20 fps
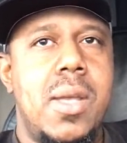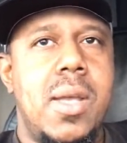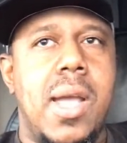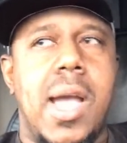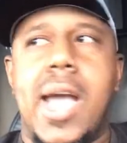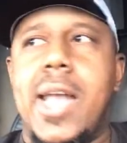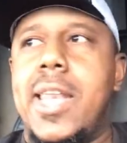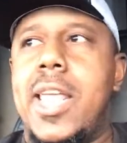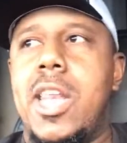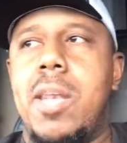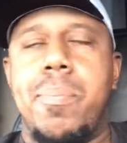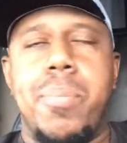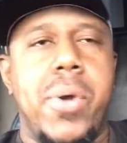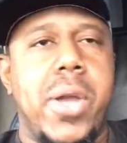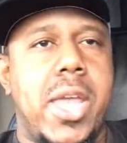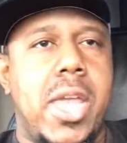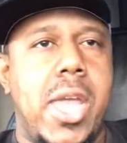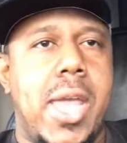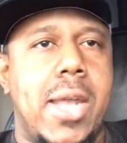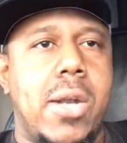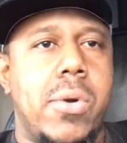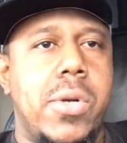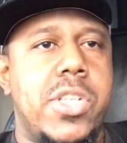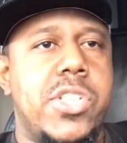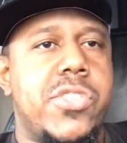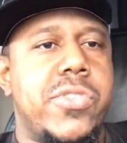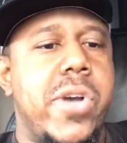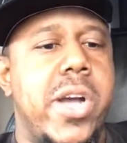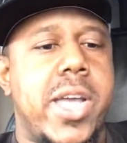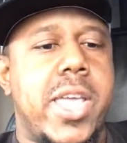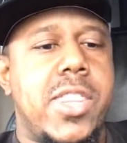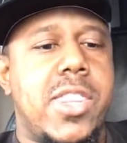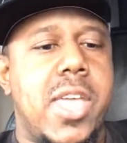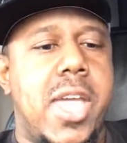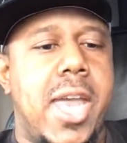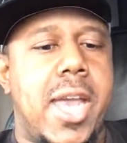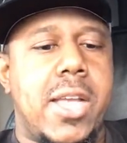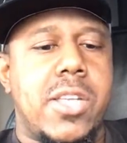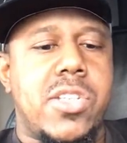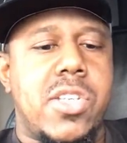I need to bring you in on this trucking
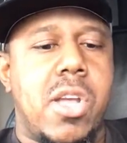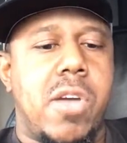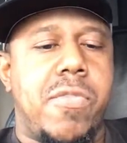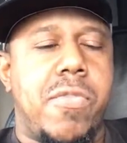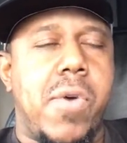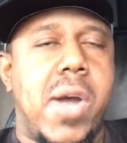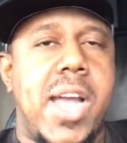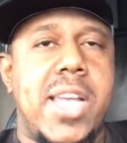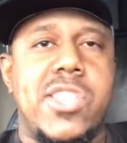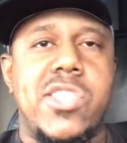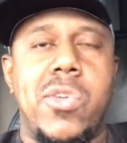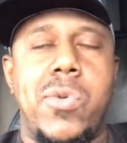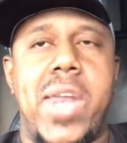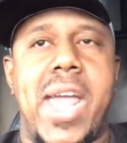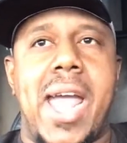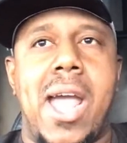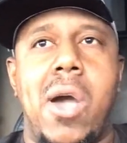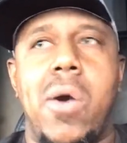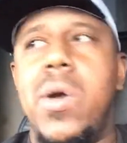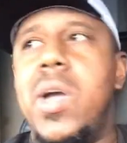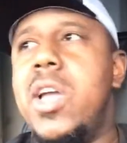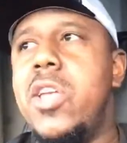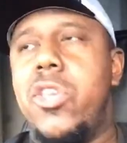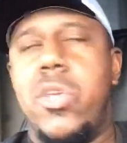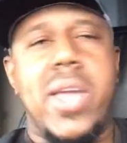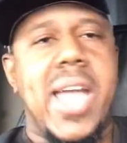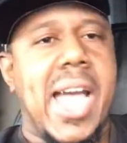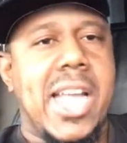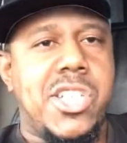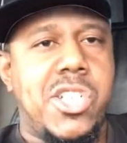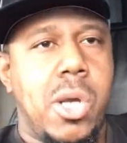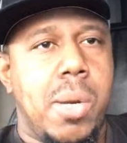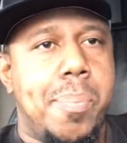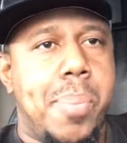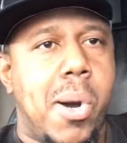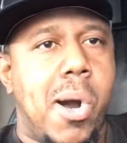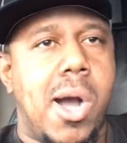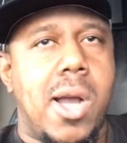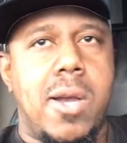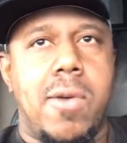thing and stuff, right? So now you got your
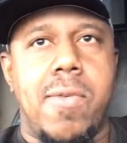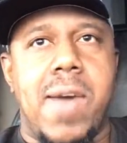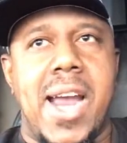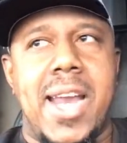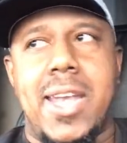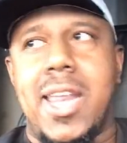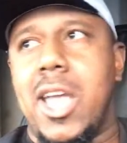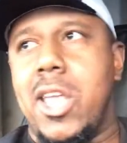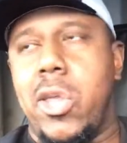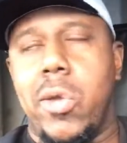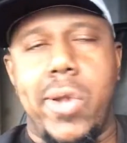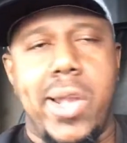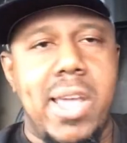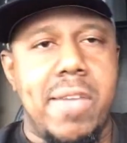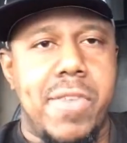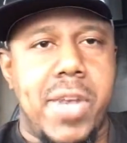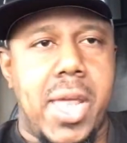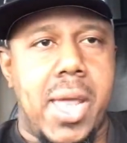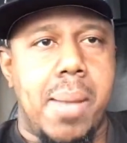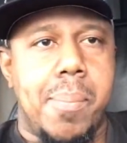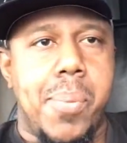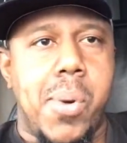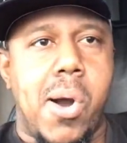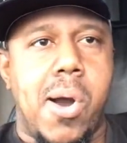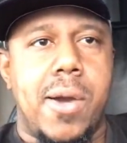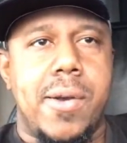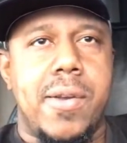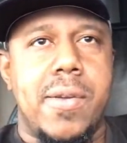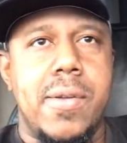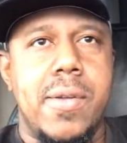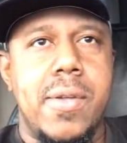partner right there. You're living in partner.